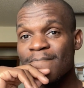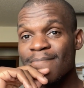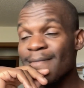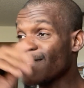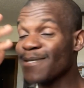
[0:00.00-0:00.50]

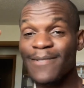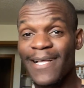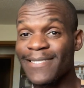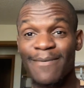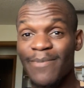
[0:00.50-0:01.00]
That's
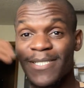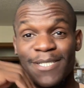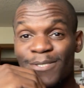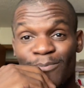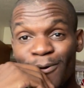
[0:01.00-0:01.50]
a bitch that
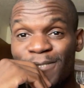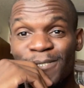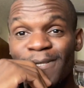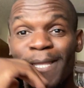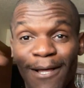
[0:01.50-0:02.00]
supports you,
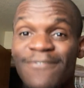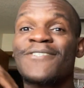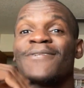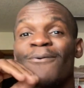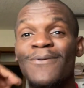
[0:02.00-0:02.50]
that loves
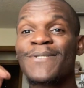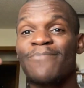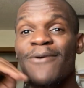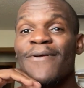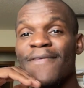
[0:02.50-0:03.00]
you, that wants to
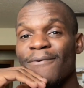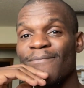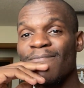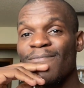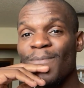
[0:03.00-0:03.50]
be with you,
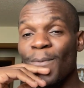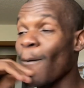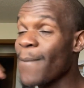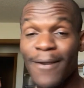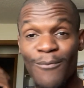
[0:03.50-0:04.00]
no
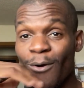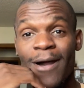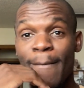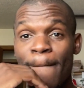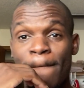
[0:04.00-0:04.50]
matter what.